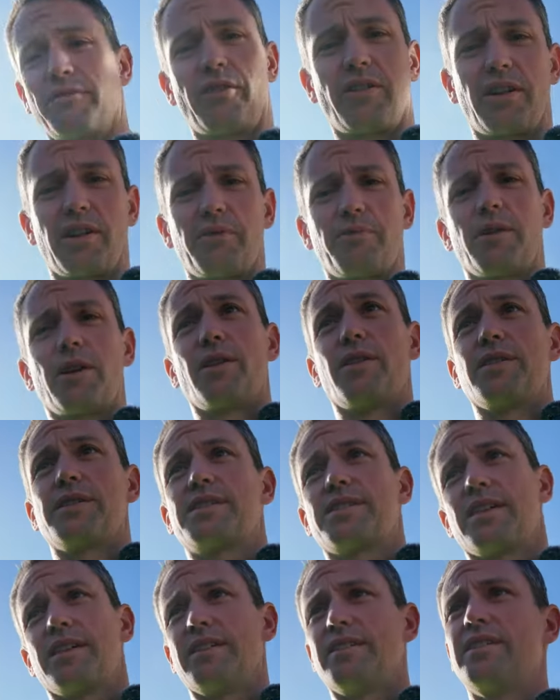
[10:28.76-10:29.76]
if I don't wear it,
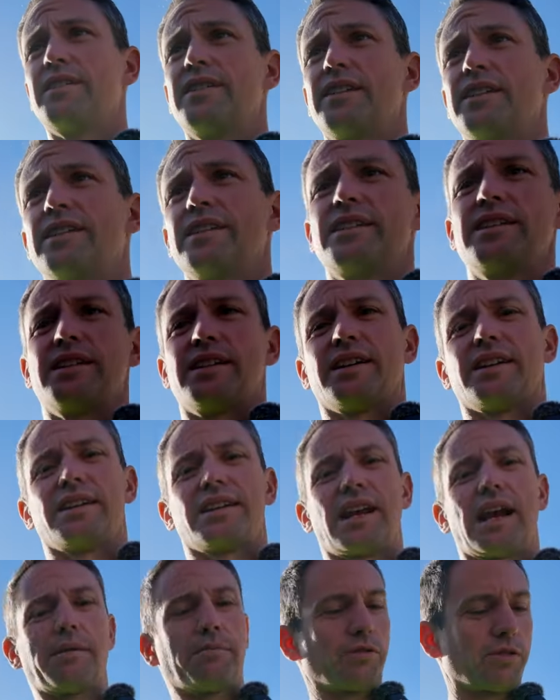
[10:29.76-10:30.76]
so it
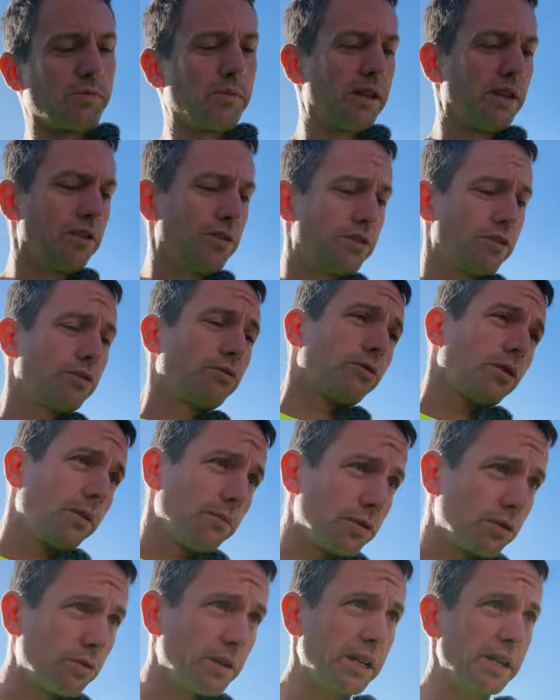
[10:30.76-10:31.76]
enables me to do what
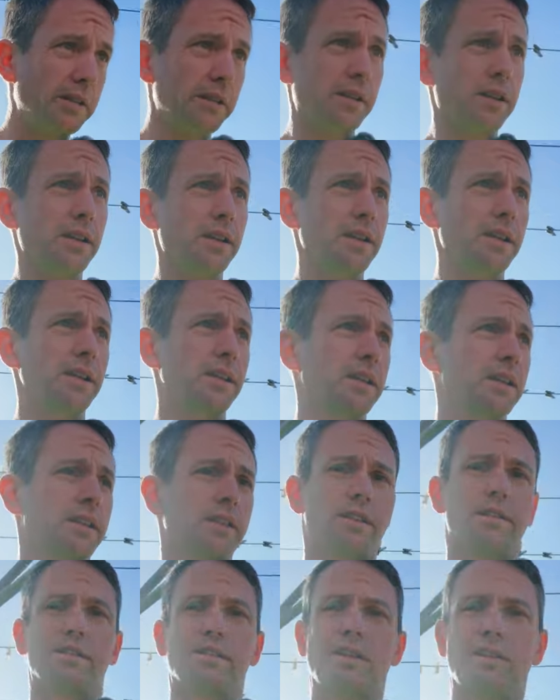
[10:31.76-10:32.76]
I'm doing.
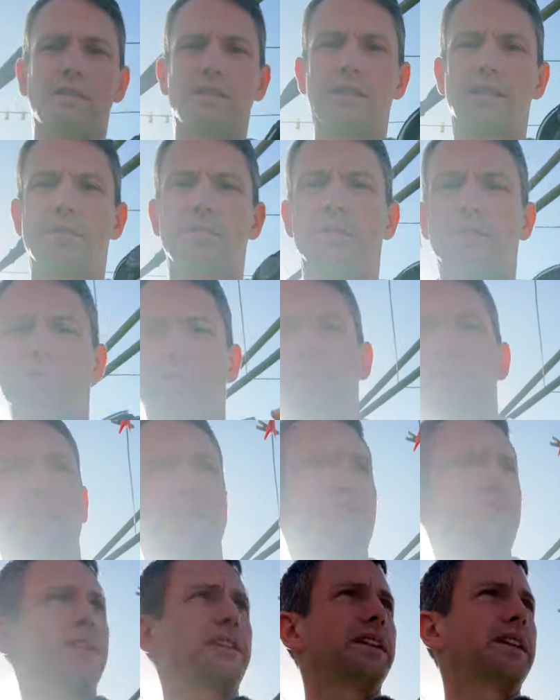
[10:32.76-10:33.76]
There's no
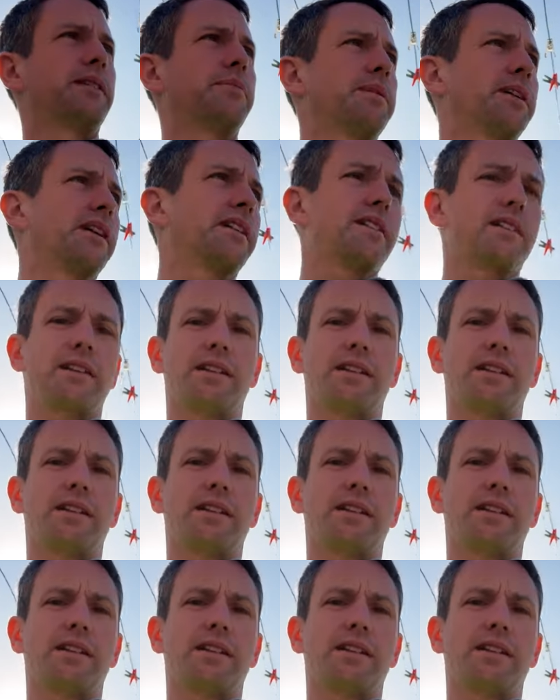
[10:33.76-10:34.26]
conspiracy or anything about